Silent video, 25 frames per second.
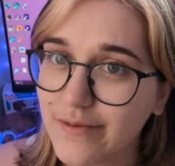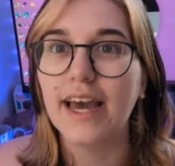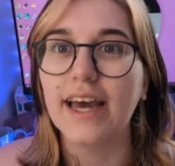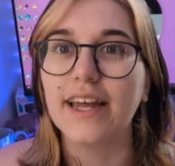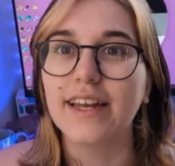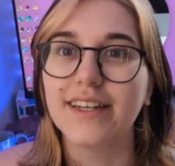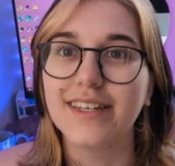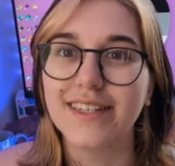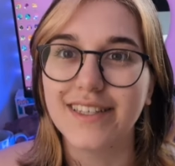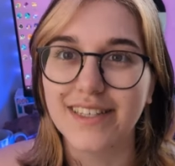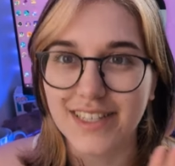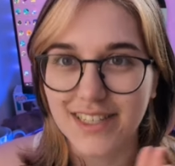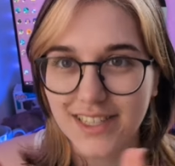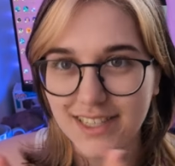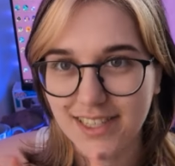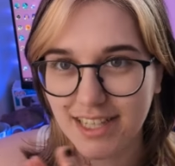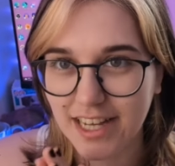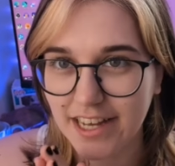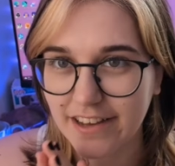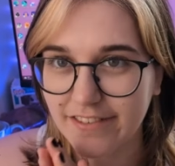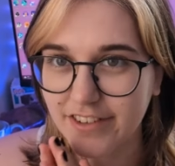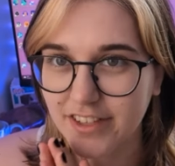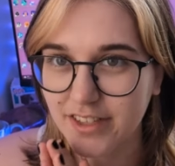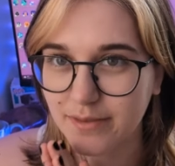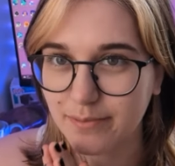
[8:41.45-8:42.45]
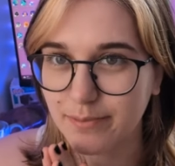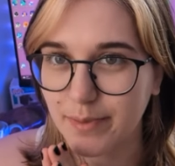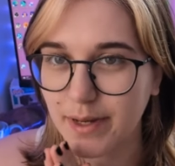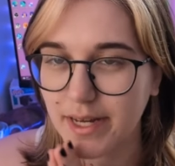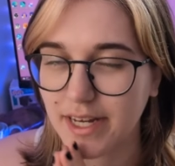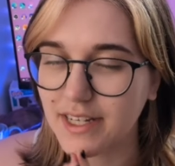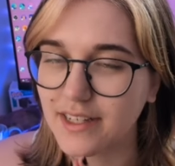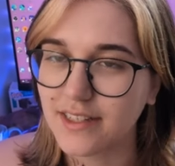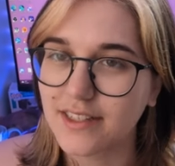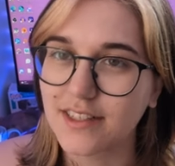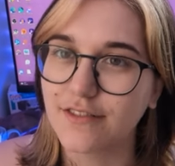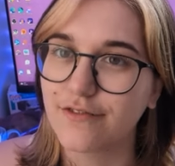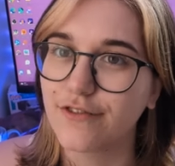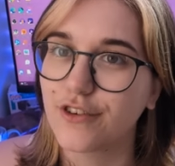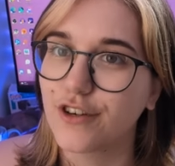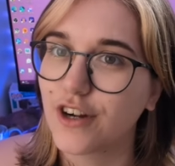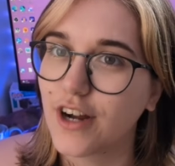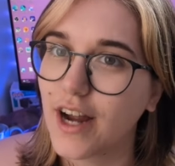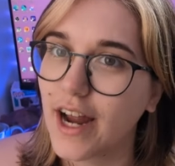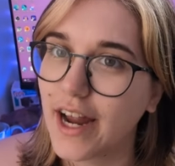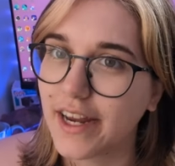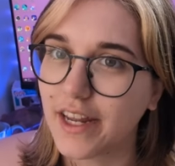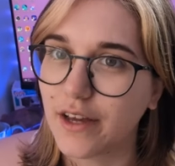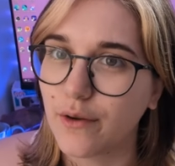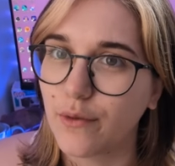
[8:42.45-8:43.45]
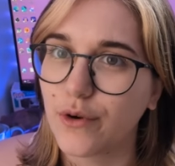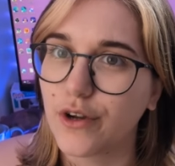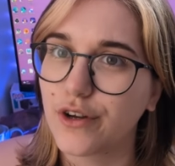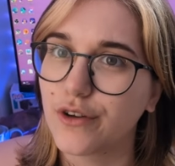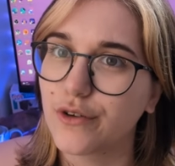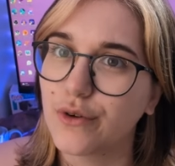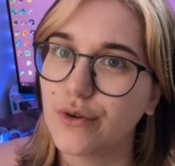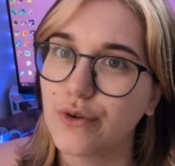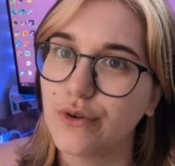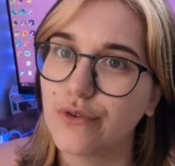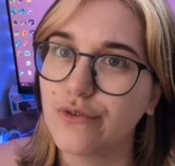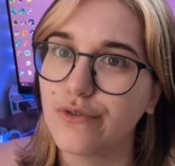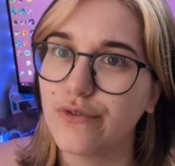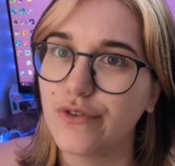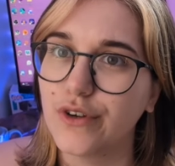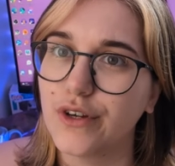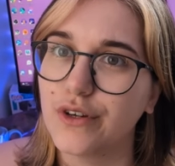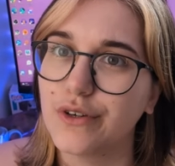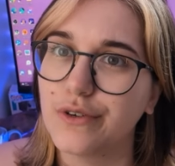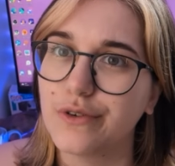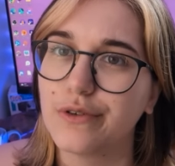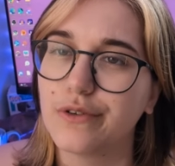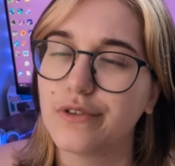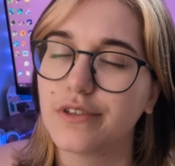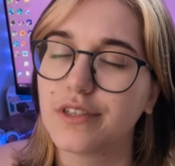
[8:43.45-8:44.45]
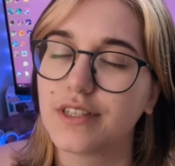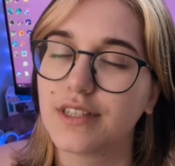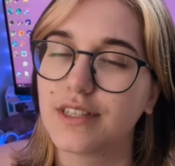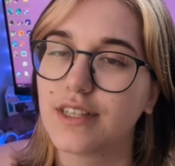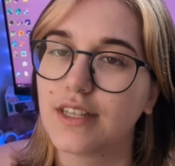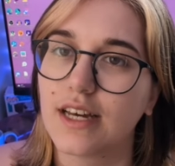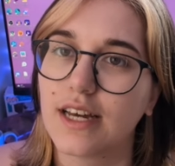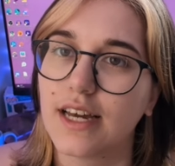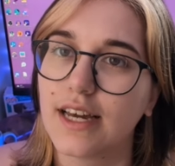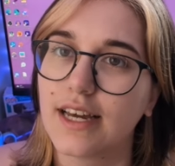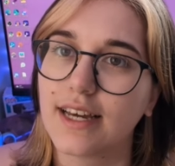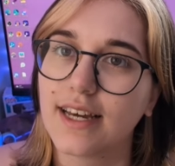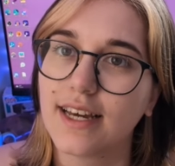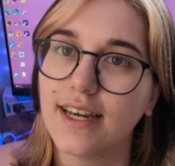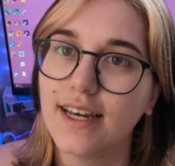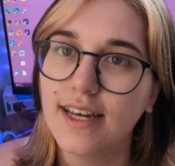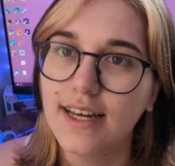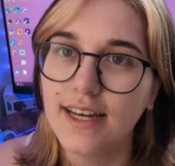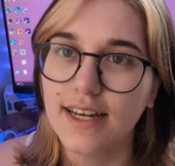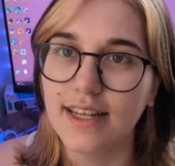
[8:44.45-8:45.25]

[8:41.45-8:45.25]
and is a safe space for anyone who feels like